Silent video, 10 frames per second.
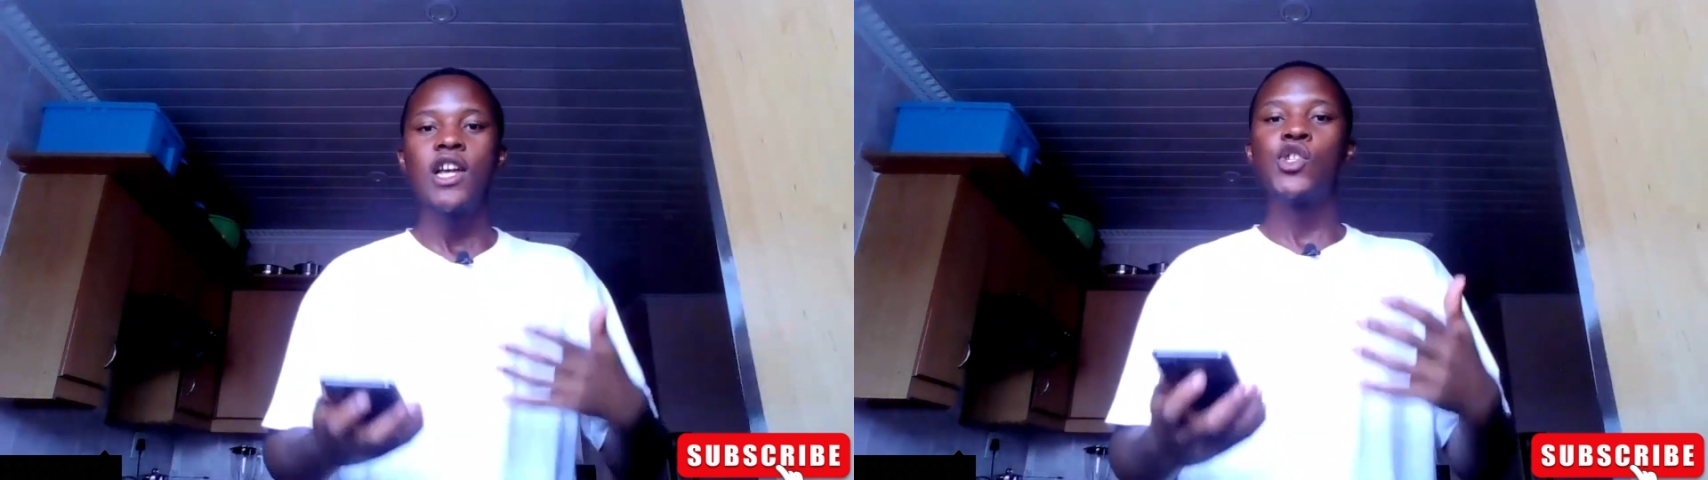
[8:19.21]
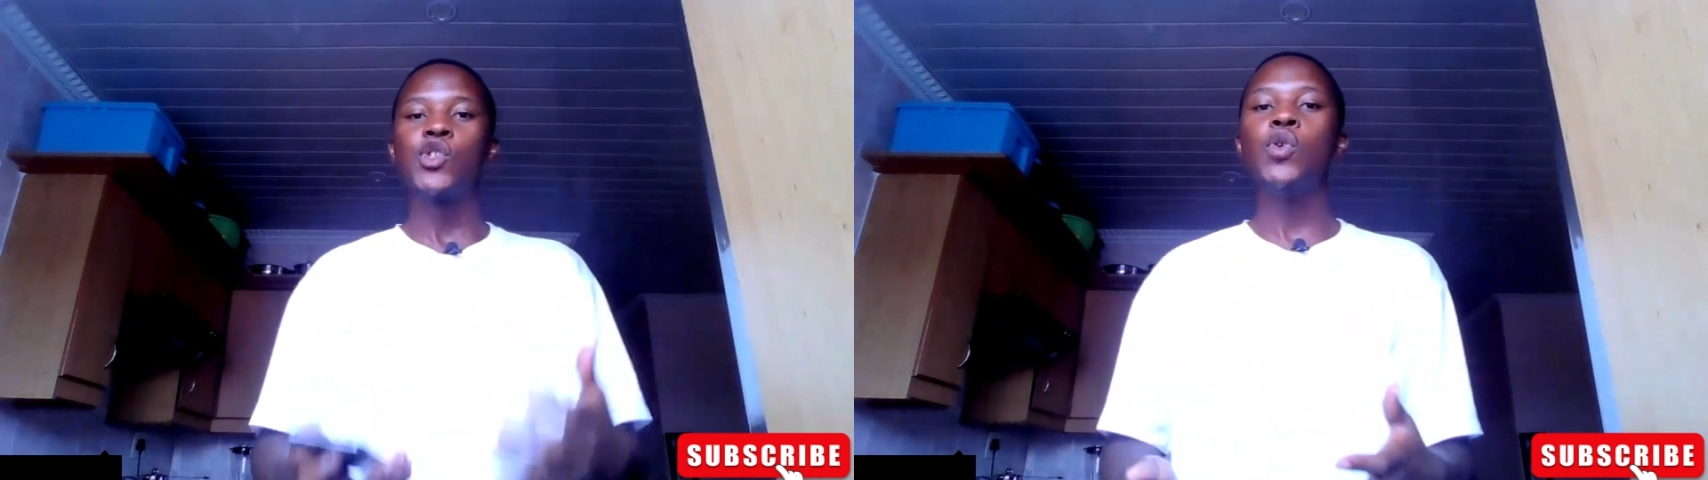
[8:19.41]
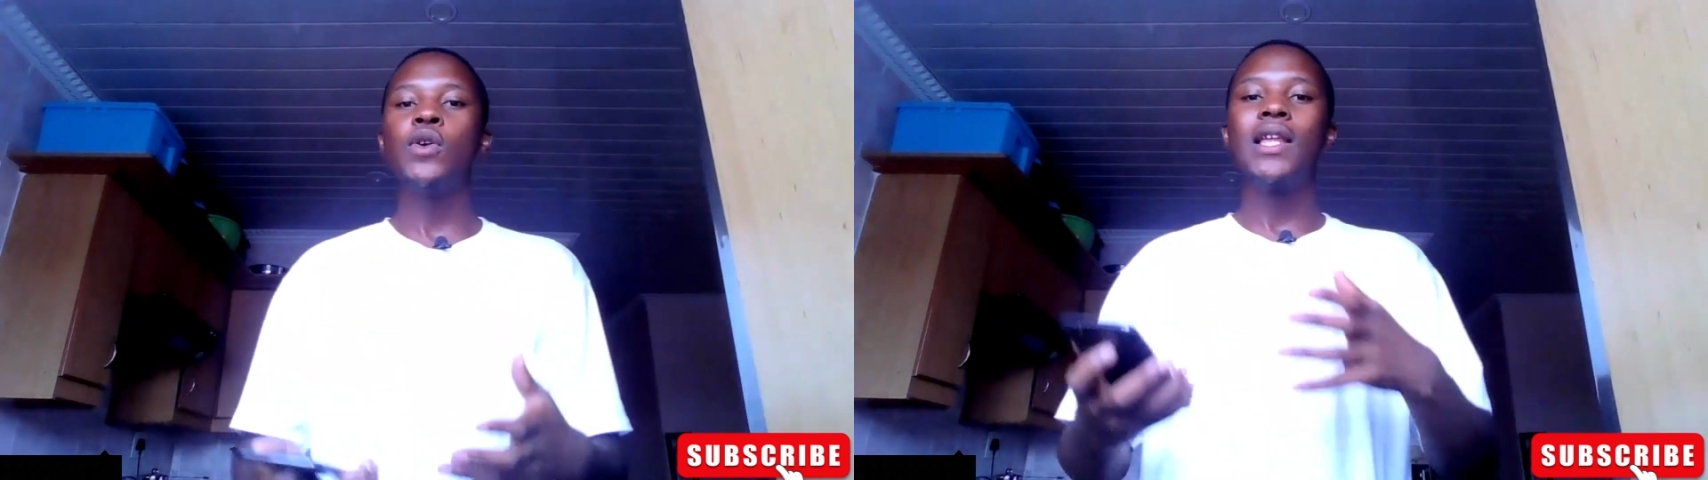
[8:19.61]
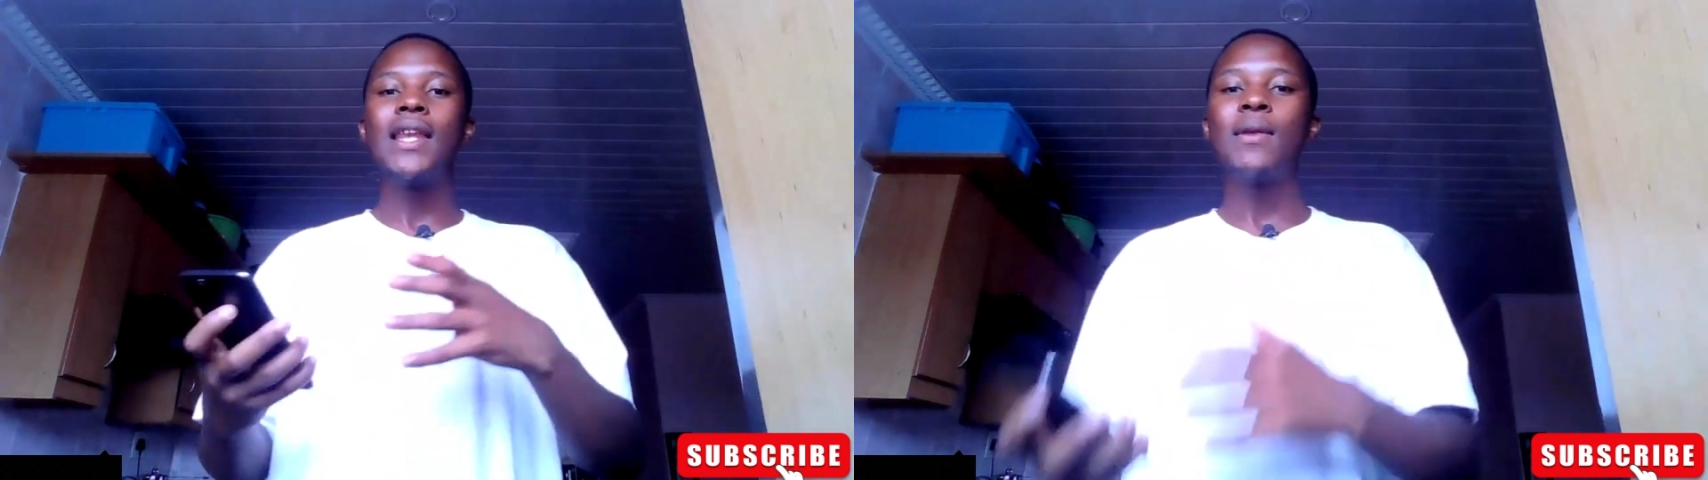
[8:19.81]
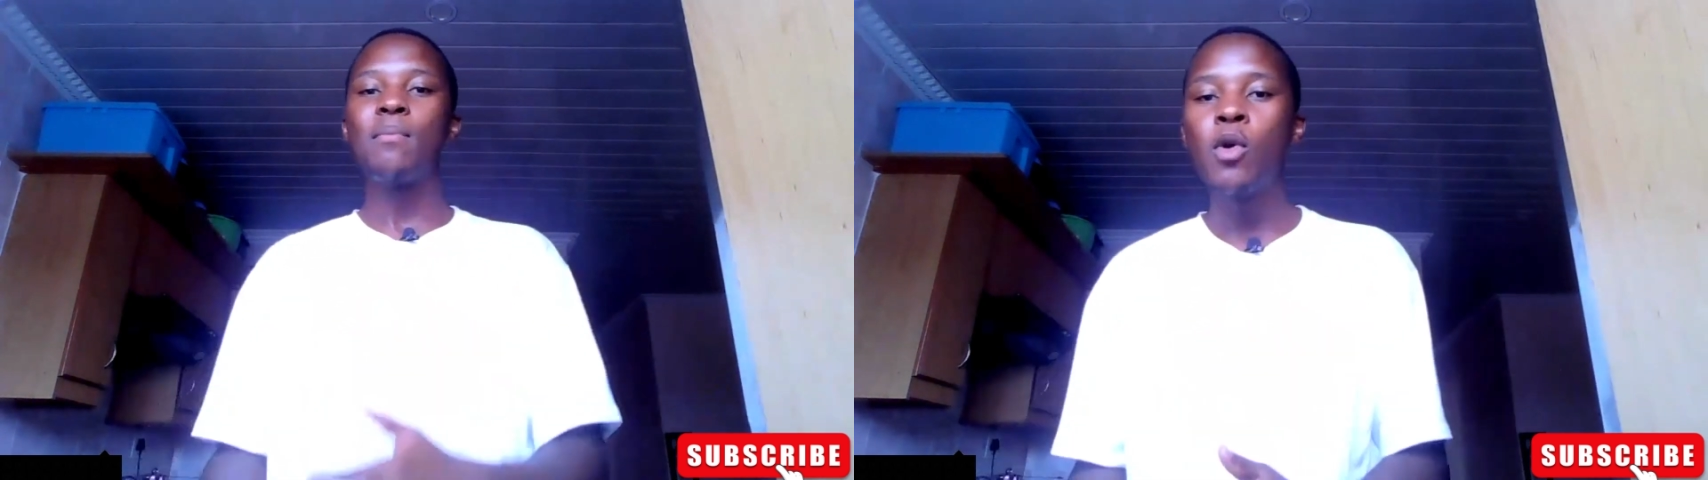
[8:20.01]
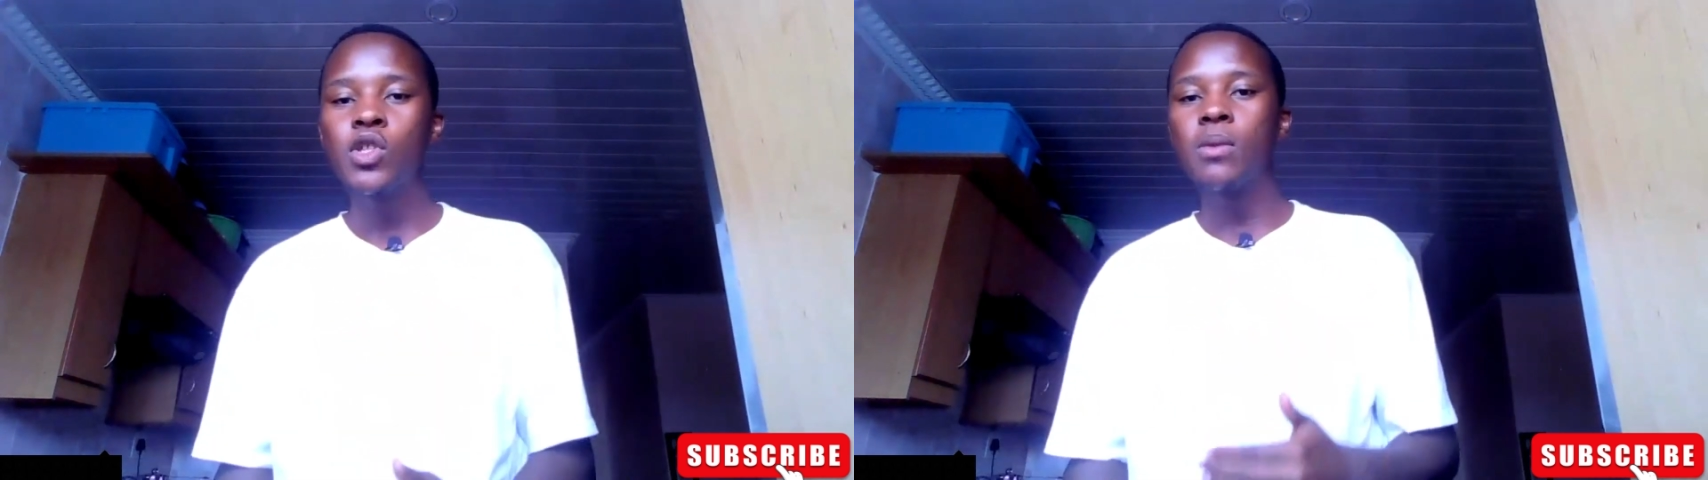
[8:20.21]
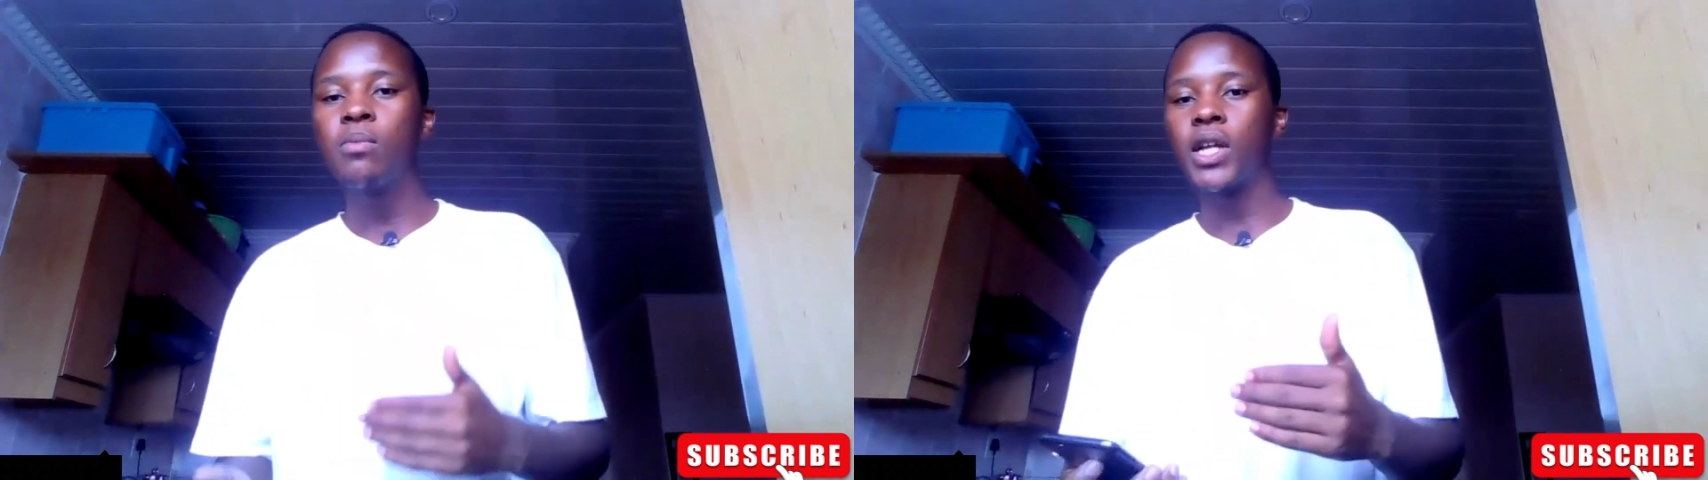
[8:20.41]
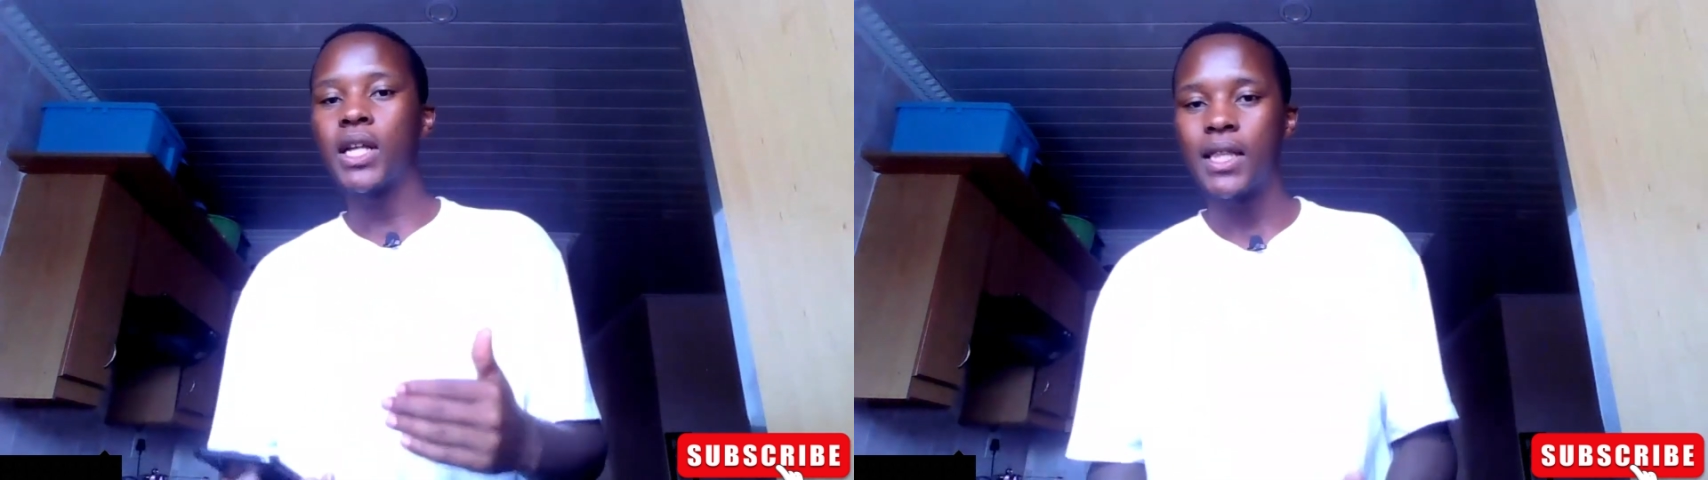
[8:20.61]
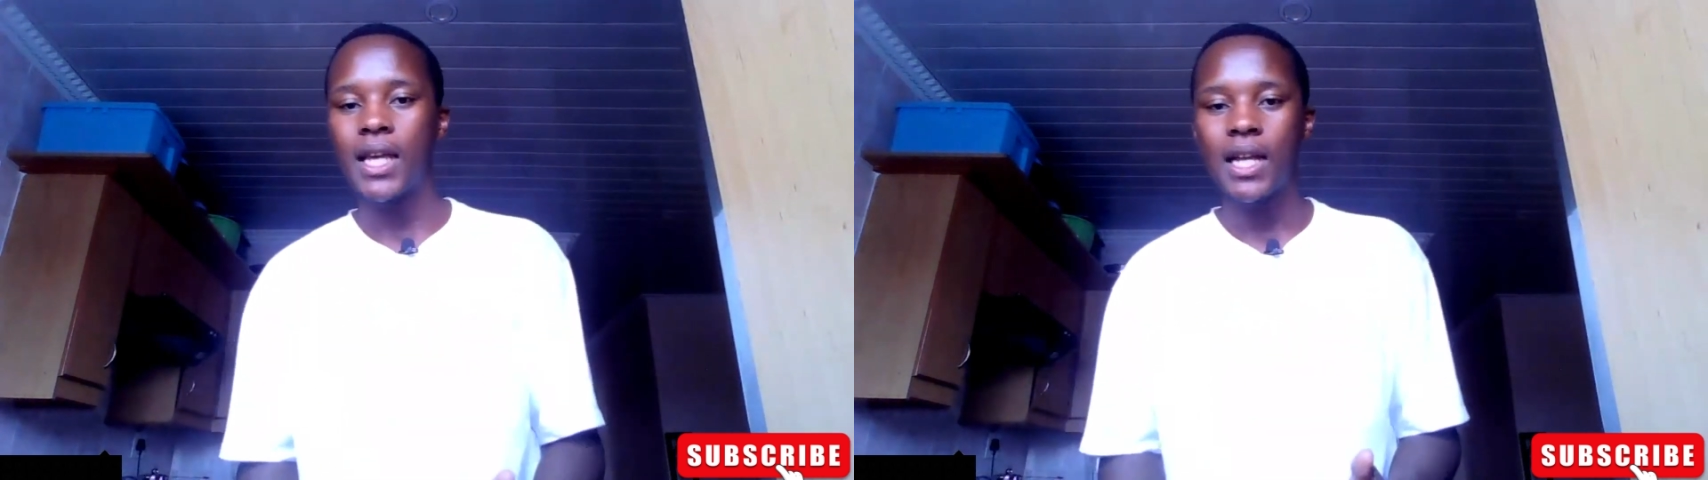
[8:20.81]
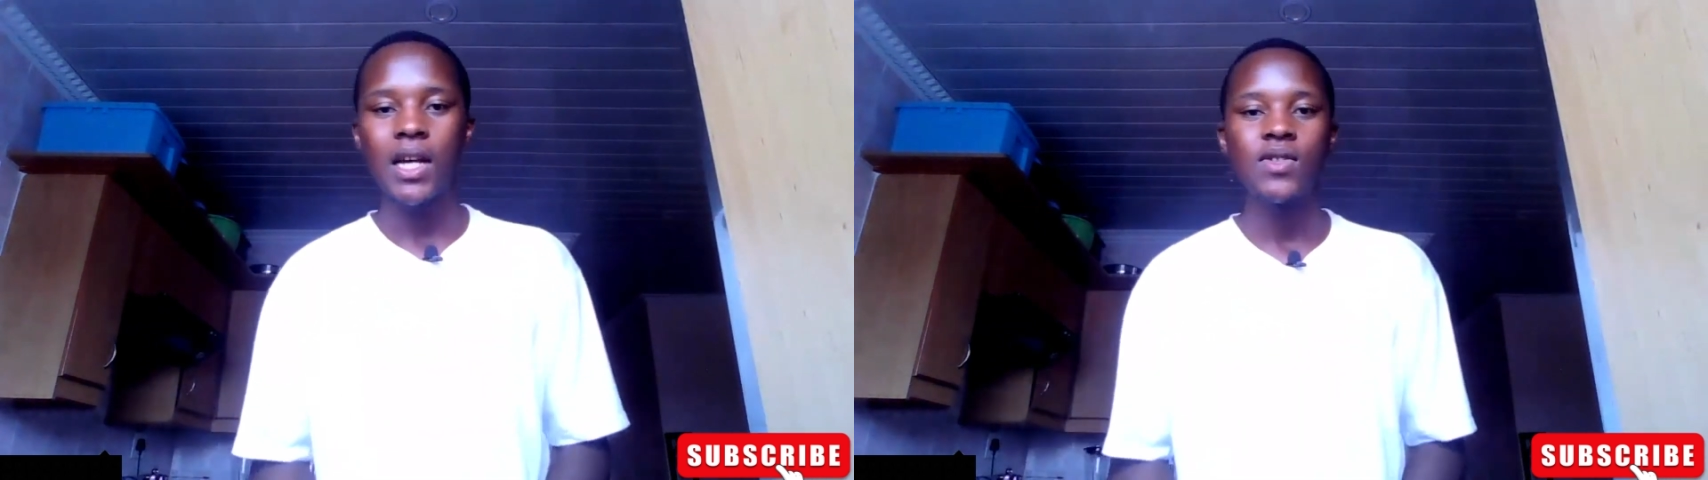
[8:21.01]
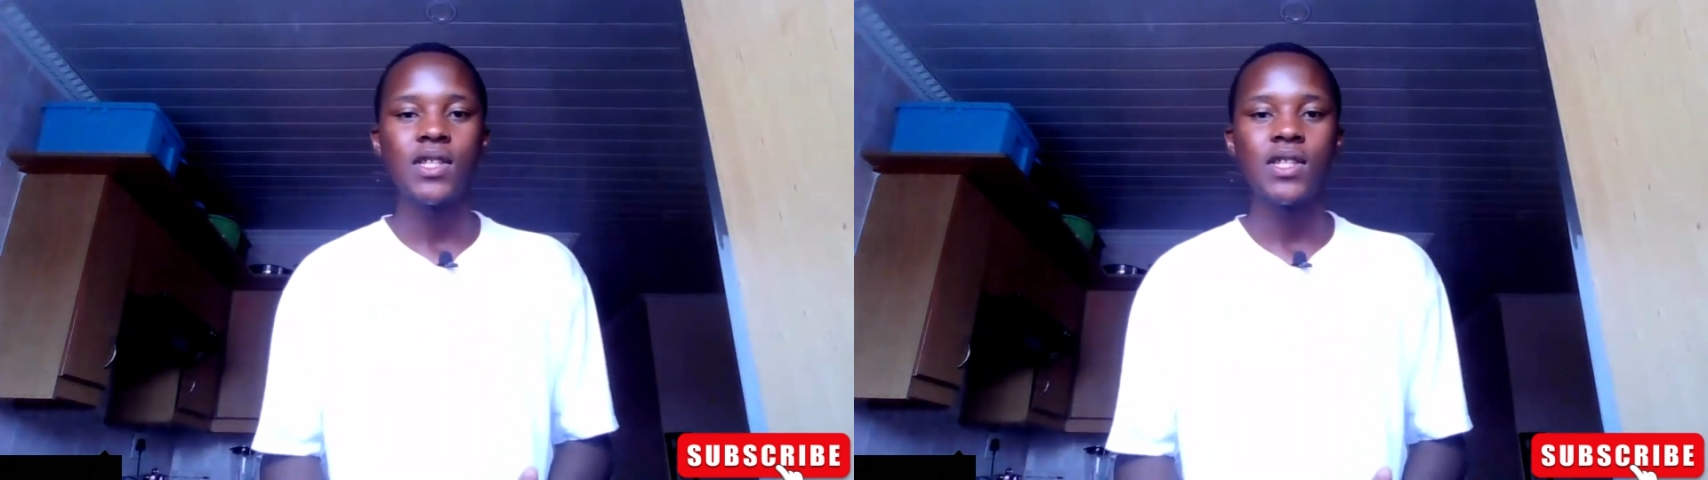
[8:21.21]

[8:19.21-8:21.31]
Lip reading: So the most important thing now